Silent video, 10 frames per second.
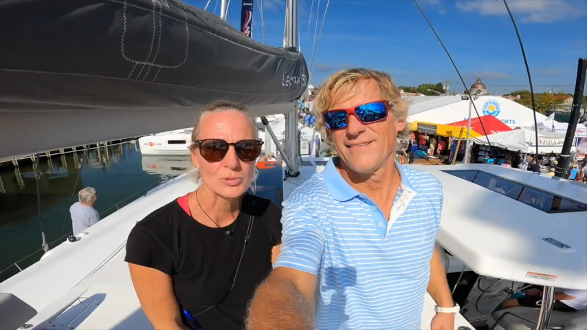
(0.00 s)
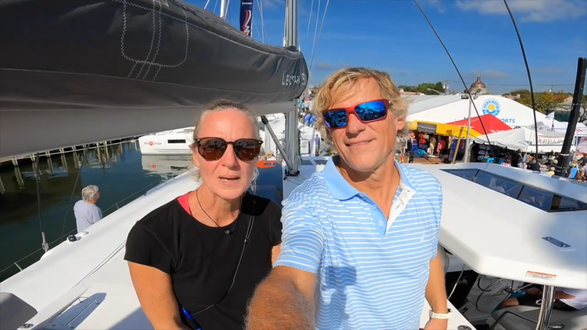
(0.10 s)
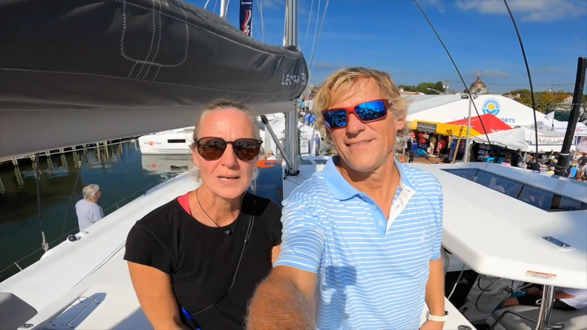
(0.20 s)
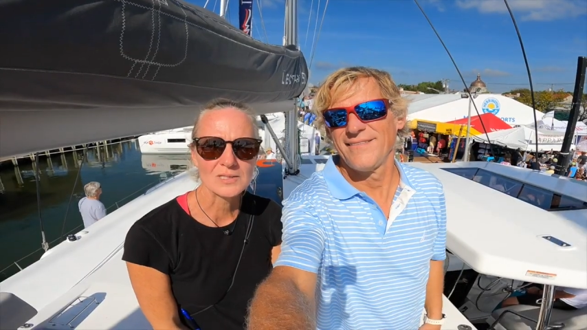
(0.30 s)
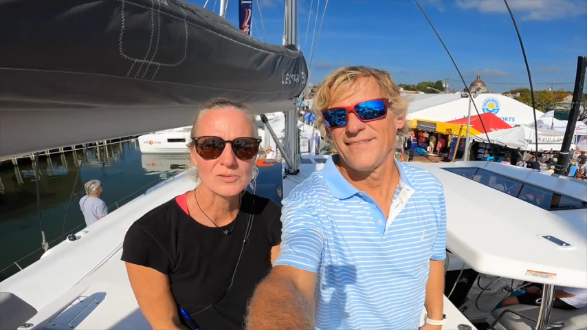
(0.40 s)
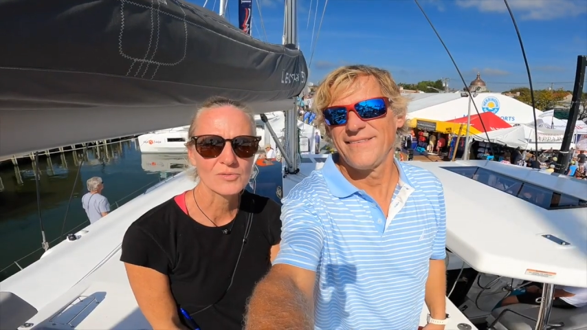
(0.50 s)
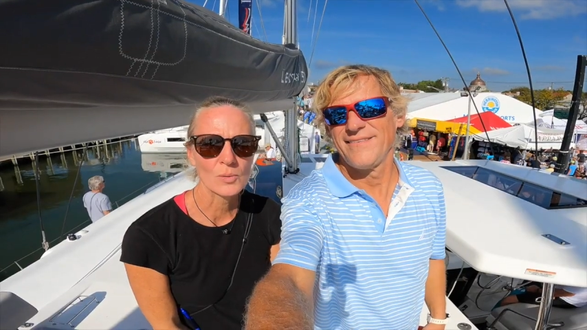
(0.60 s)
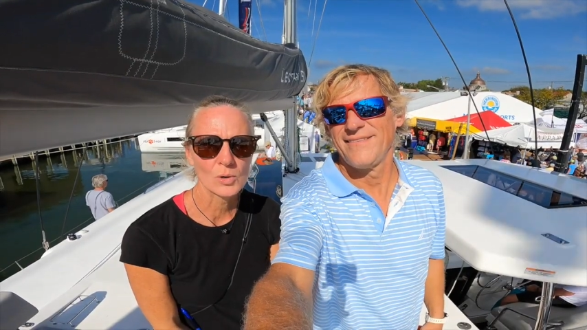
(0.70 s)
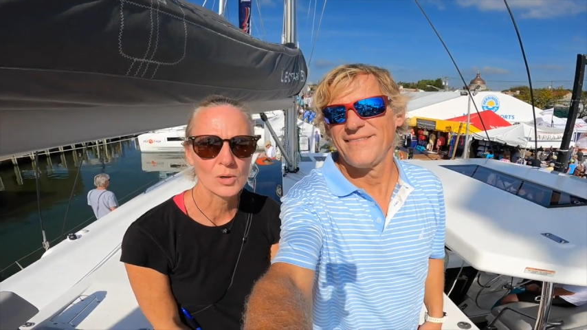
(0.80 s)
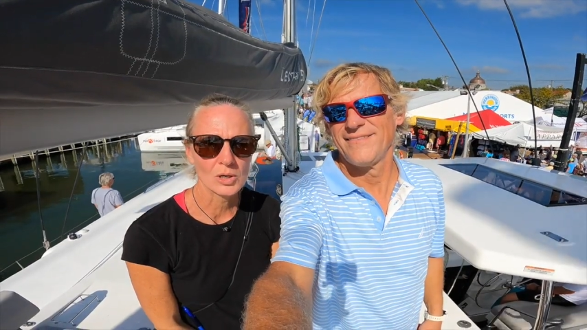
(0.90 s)
Speaker 1: space
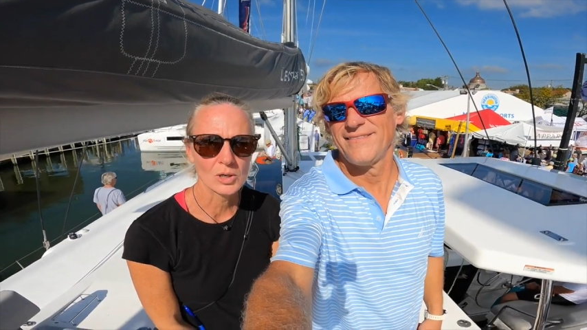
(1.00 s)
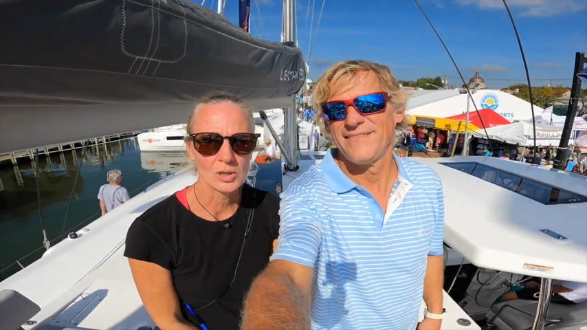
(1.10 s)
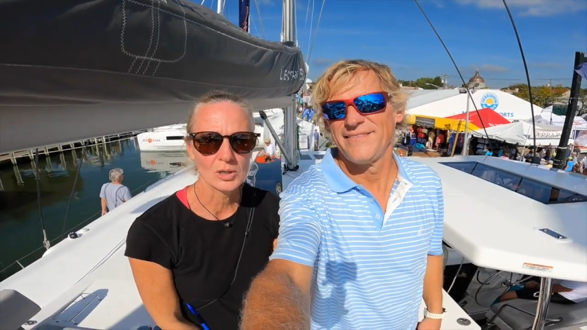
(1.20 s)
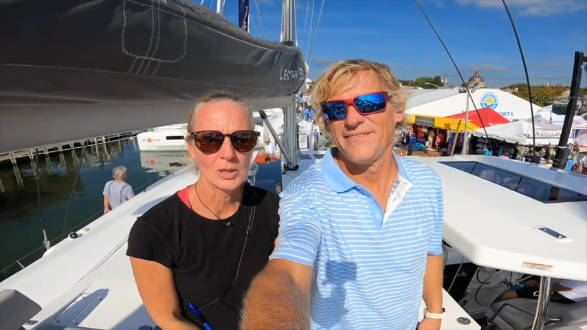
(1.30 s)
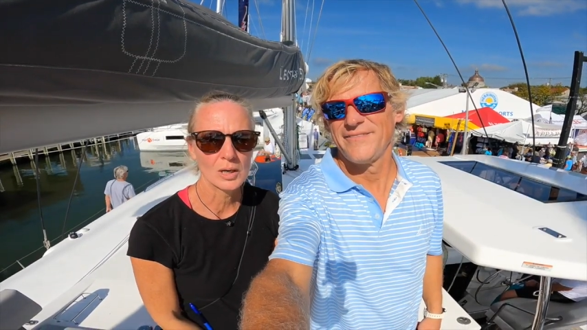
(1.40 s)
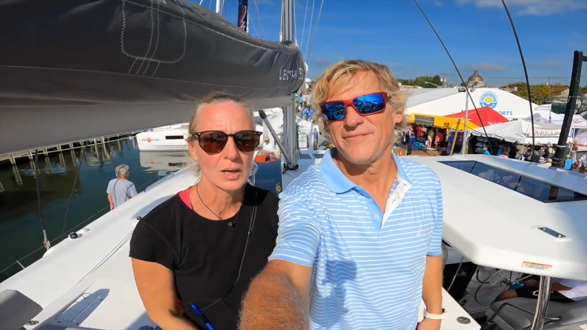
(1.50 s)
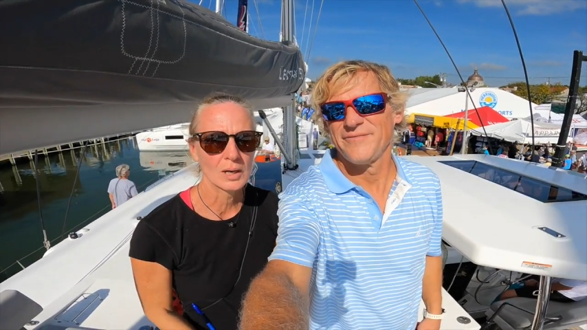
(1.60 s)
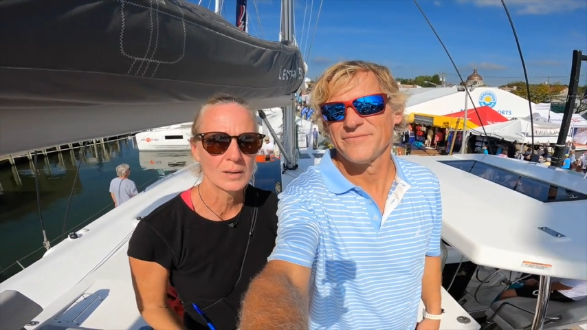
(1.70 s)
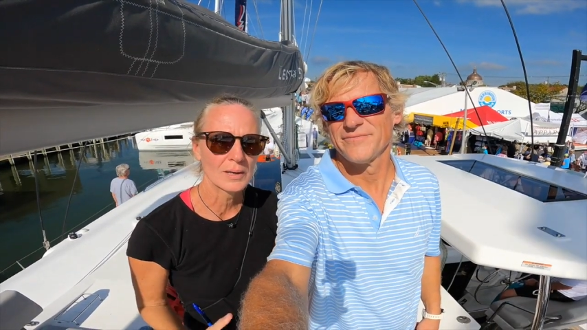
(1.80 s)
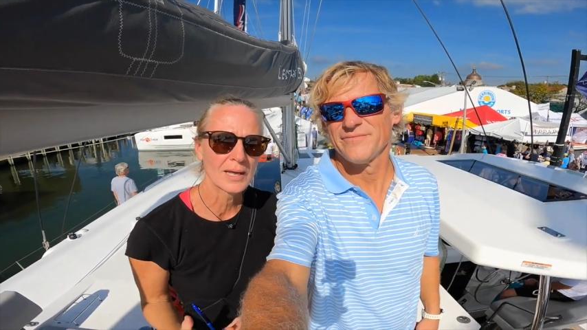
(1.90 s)
for
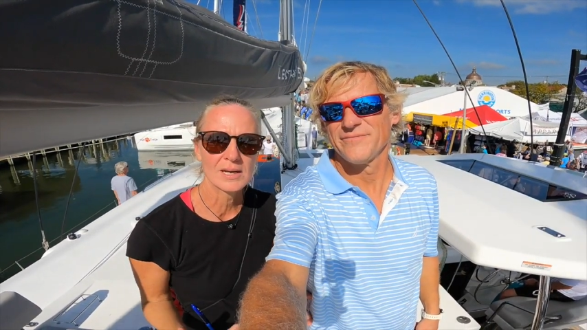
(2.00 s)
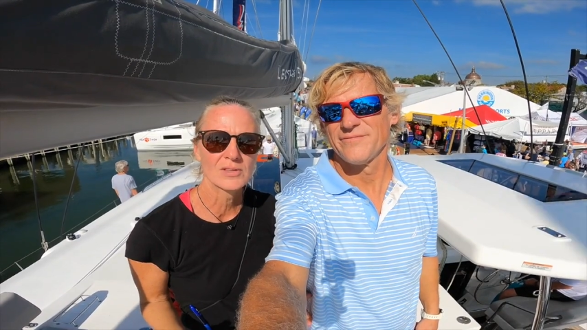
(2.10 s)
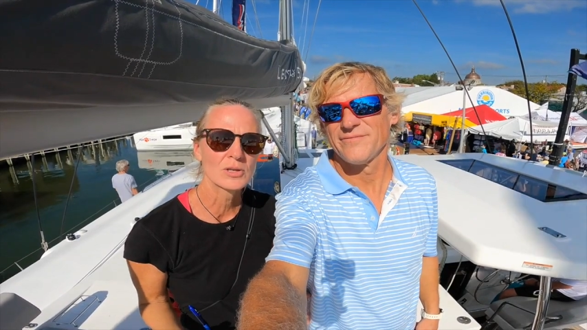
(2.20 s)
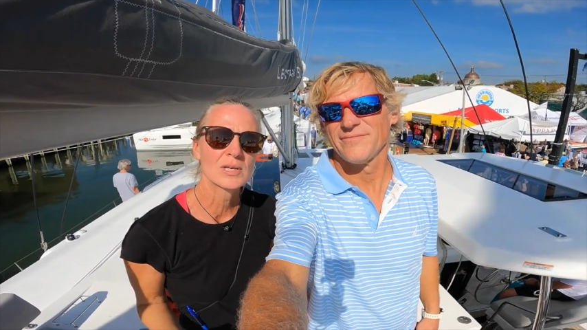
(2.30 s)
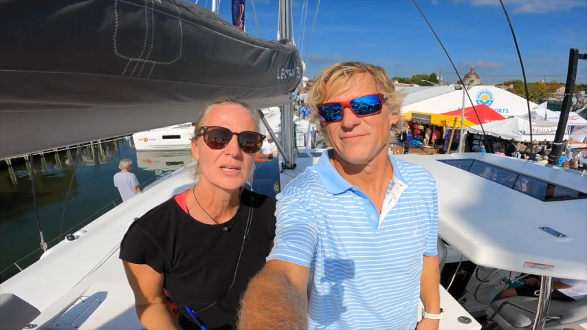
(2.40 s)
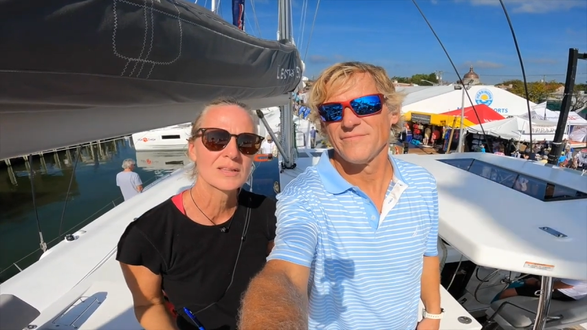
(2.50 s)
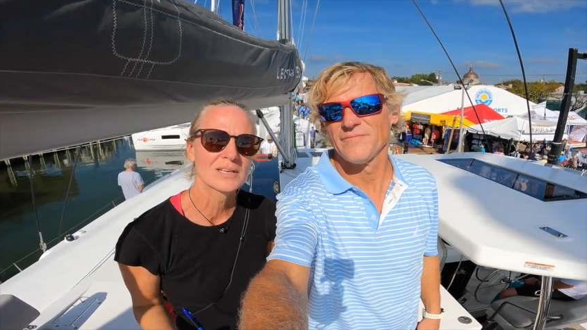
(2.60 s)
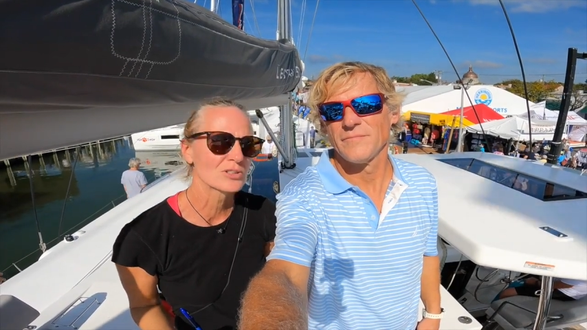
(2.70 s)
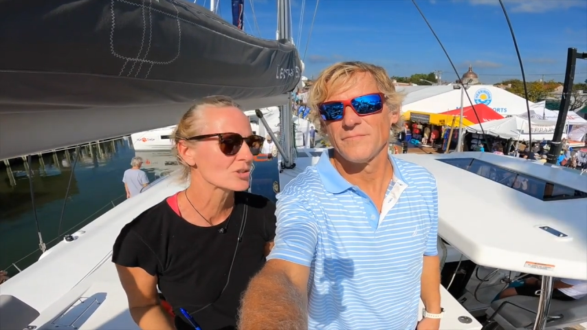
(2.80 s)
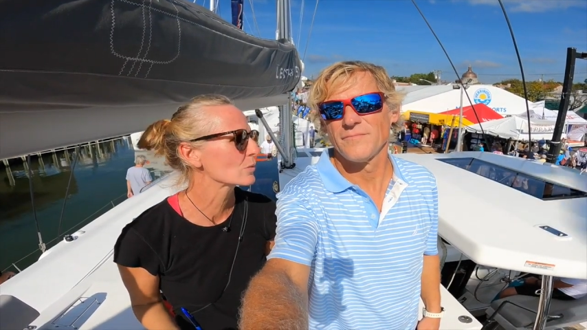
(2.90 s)
uh, anything you need in the
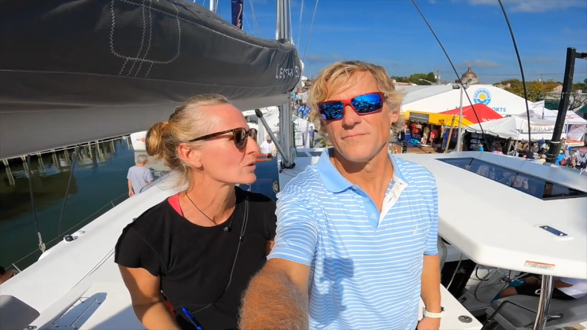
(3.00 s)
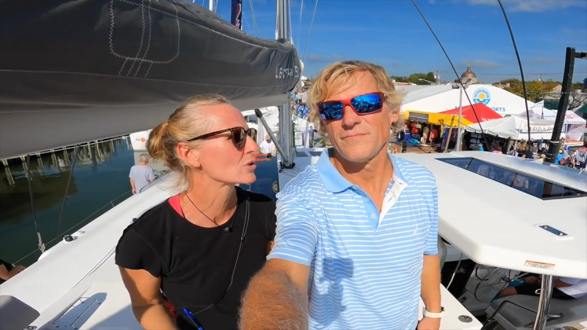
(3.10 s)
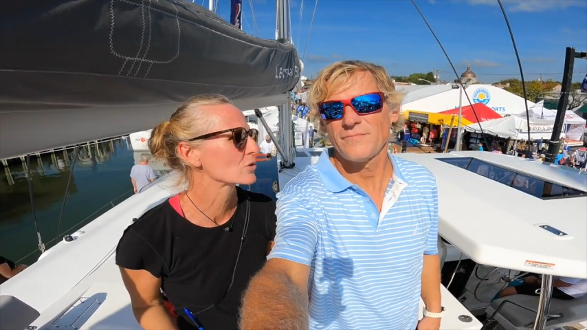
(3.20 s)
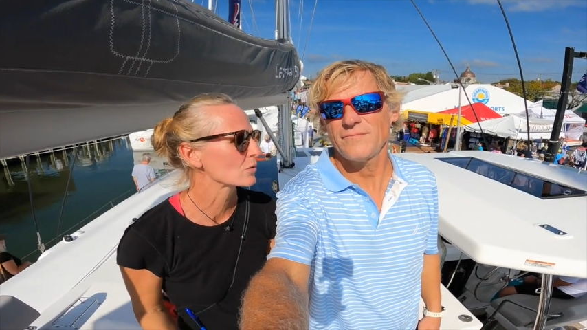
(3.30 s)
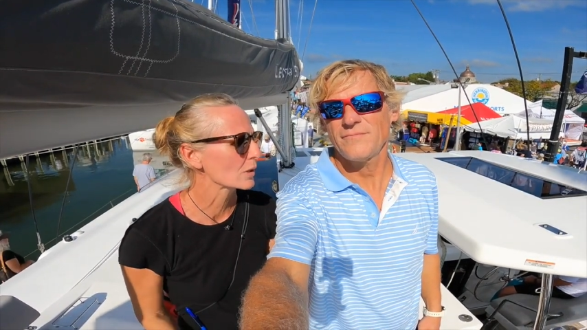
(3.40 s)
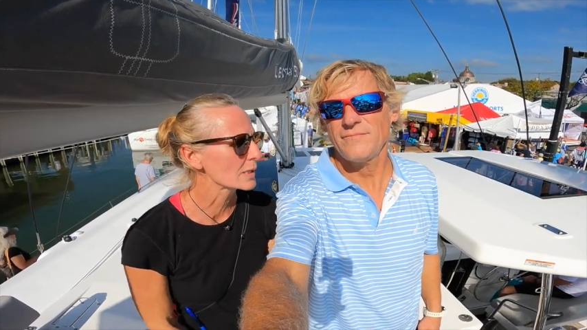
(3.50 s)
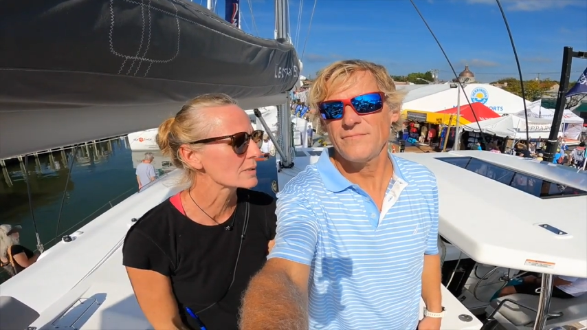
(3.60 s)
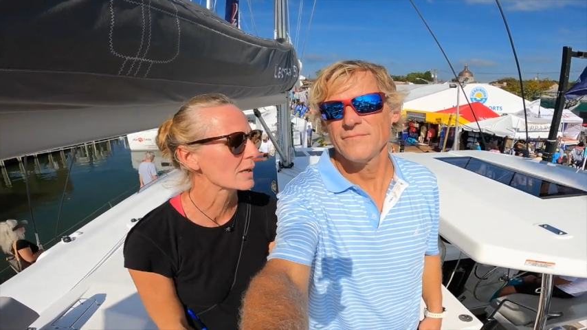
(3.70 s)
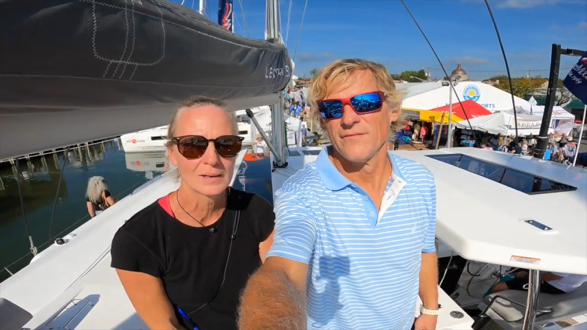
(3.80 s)
kitchen, which is great.